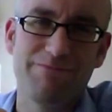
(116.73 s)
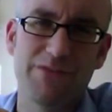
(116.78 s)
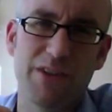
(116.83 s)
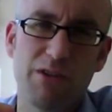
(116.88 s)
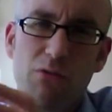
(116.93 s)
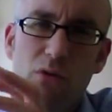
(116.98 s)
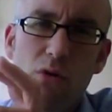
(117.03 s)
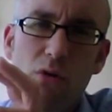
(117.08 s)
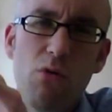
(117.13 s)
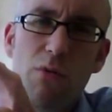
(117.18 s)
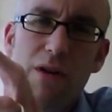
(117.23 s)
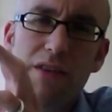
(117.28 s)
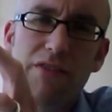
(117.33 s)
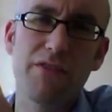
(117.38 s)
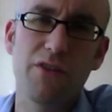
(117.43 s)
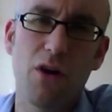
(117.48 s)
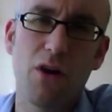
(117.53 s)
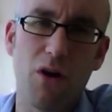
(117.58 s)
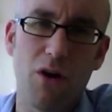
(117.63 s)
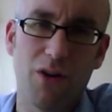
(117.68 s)
They're all
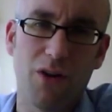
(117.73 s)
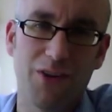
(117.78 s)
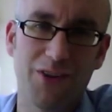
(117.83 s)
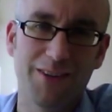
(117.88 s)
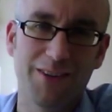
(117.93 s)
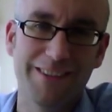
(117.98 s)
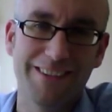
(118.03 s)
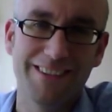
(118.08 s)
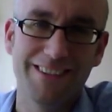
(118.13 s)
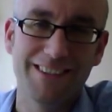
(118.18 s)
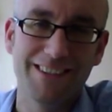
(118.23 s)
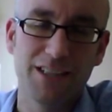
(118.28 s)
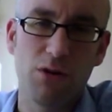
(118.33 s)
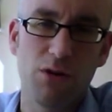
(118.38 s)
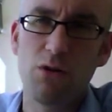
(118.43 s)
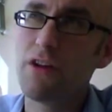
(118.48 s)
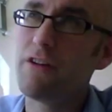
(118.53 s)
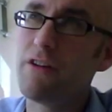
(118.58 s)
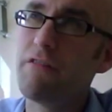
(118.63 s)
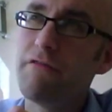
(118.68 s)
with God.
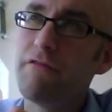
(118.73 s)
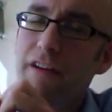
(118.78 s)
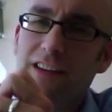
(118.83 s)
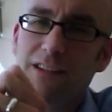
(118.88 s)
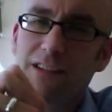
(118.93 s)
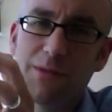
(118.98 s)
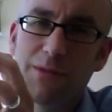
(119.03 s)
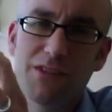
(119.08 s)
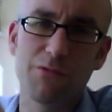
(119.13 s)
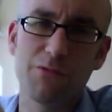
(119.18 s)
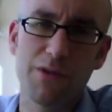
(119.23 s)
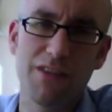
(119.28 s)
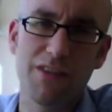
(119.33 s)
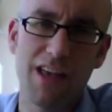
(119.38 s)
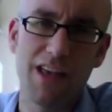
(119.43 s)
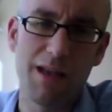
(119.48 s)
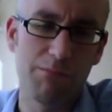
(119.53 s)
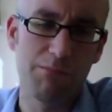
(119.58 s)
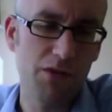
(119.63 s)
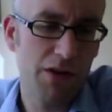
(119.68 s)
All your investments are with
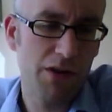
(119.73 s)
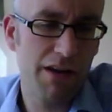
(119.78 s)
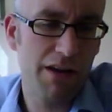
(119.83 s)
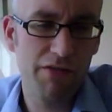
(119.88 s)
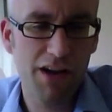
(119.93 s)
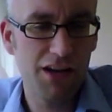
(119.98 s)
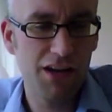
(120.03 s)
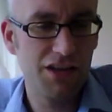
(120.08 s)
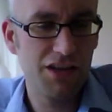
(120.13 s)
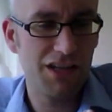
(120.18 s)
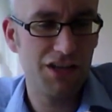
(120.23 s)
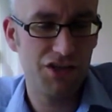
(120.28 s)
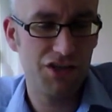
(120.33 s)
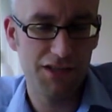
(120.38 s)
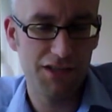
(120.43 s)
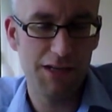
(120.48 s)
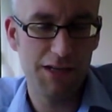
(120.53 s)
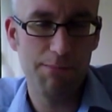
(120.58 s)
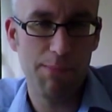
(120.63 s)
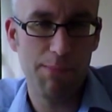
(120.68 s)
him. Don't have a
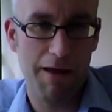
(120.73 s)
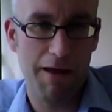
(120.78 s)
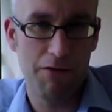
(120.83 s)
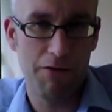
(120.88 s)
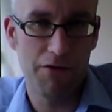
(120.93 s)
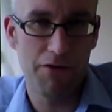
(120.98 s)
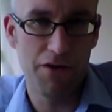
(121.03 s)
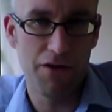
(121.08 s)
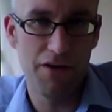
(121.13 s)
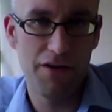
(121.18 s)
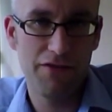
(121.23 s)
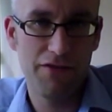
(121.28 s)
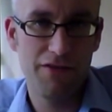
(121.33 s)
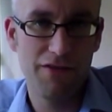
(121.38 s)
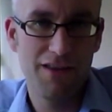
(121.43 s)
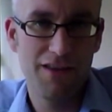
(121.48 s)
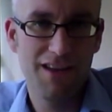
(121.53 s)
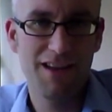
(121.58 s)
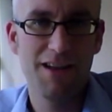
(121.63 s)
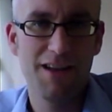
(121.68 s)
contingency plan on
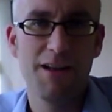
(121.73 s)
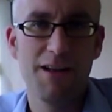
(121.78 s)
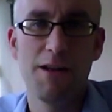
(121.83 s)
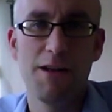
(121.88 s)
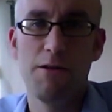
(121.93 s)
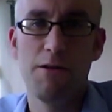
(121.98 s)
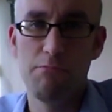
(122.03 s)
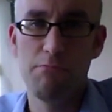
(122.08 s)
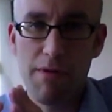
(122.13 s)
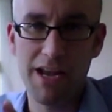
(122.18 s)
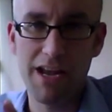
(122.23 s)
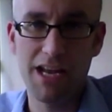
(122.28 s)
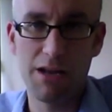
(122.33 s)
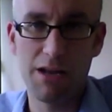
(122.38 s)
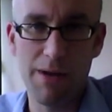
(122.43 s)
earth. Make it